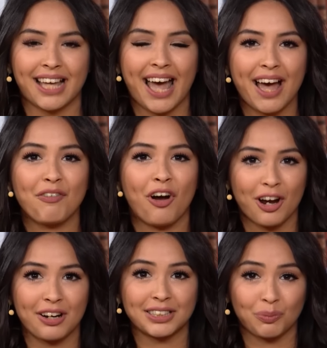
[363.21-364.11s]
I have a
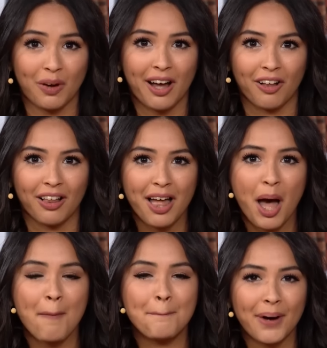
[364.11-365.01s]
heart as well,
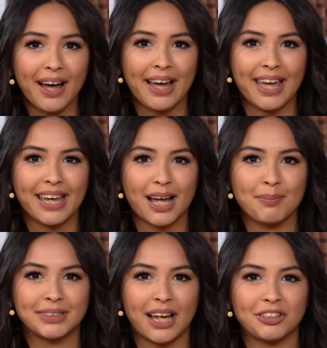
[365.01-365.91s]
but it
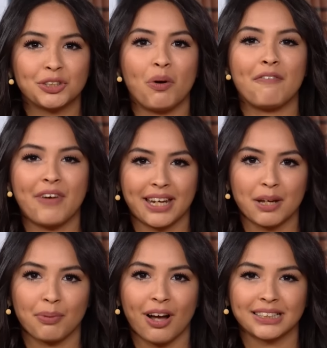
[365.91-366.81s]
comes down to a
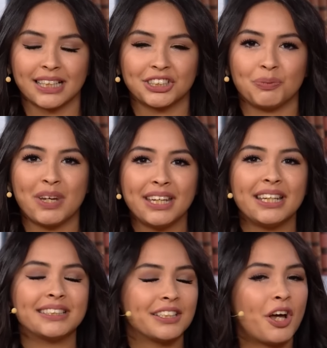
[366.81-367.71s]
vetting process. We
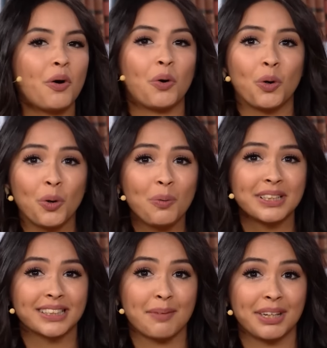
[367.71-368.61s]
need to know who
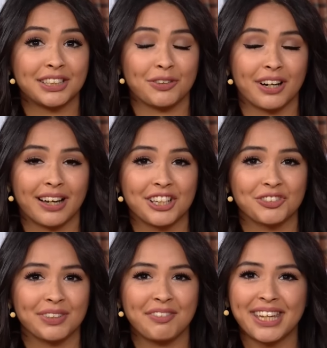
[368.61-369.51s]
is coming into our
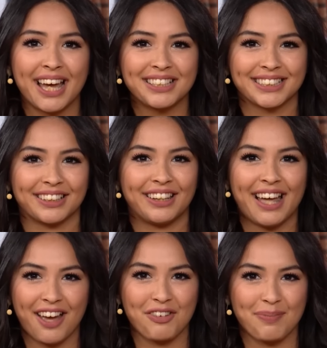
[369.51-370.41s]
country. We can't just
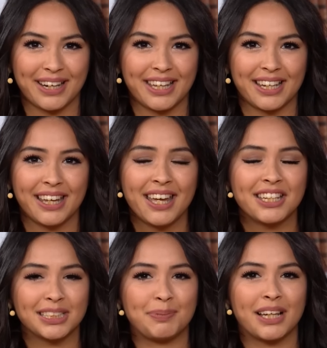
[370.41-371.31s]
let everybody in
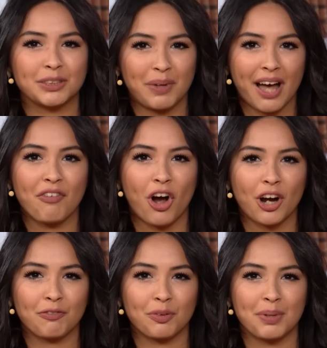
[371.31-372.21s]
just because we have a
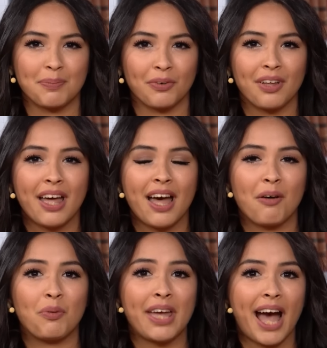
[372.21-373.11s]
heart for people.
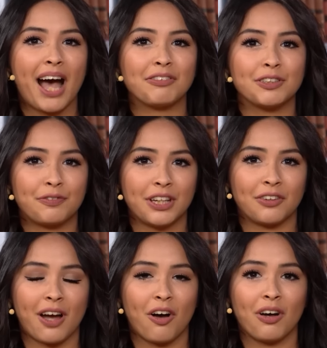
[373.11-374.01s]
We have to
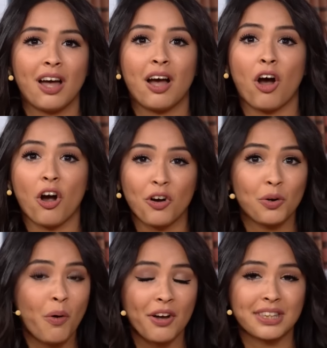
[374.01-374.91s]
figure out are,
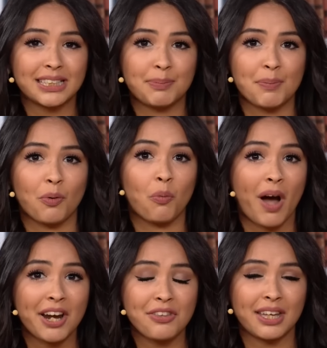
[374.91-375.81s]
who are these people,
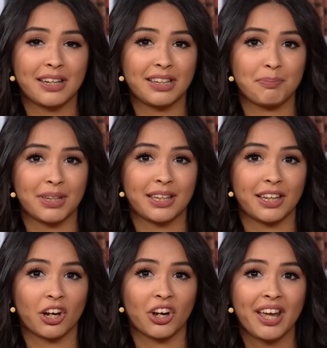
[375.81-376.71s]
why do they need to be
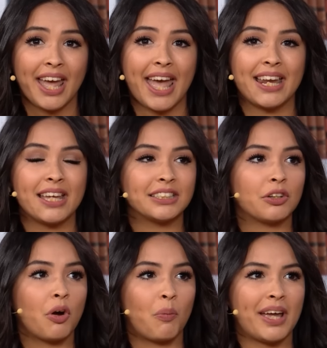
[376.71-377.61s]
here, and is
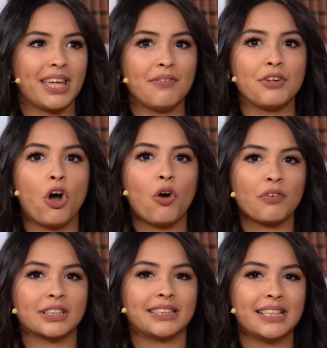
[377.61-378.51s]
there a way even
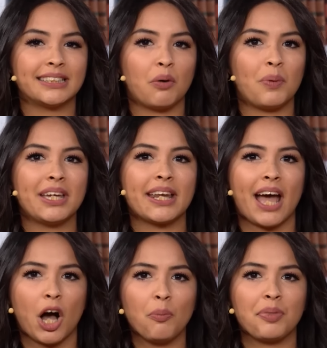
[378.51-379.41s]
overseas that we can
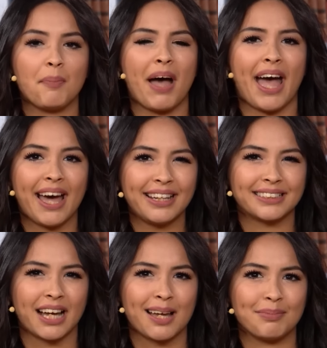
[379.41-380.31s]
help them ahead of
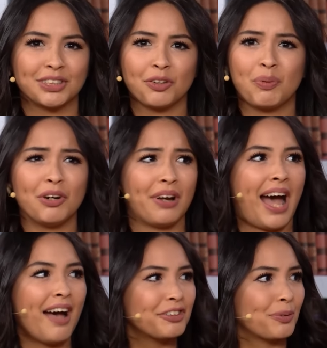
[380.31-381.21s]
time so we don't
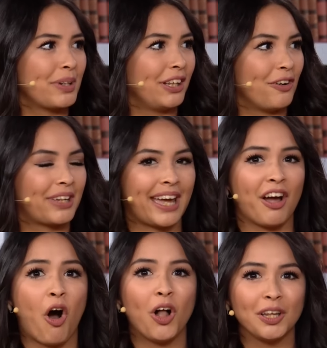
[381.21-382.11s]
have to relocate
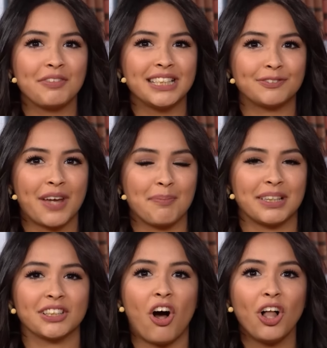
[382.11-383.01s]
all of these
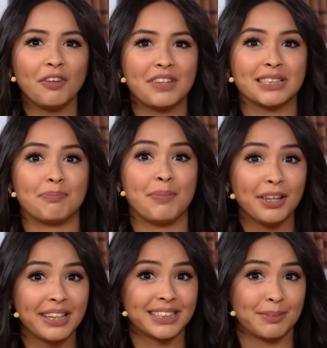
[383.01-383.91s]
families, all of these
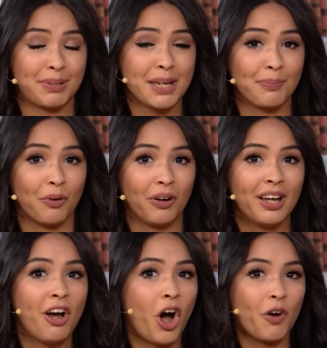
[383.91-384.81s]
millions of people
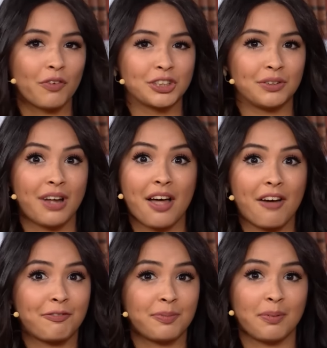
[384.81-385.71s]
over to
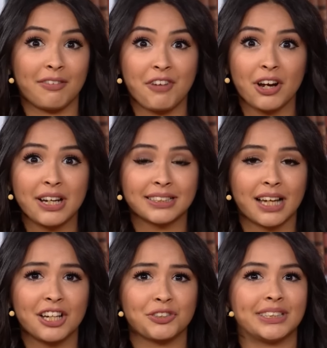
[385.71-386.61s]
various
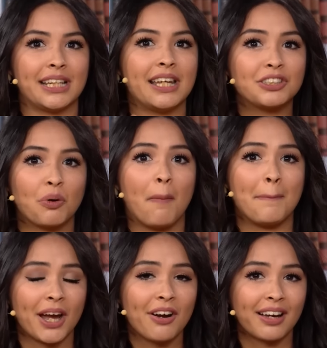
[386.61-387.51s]
countries and into
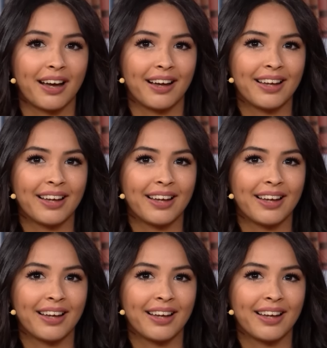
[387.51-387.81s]
America.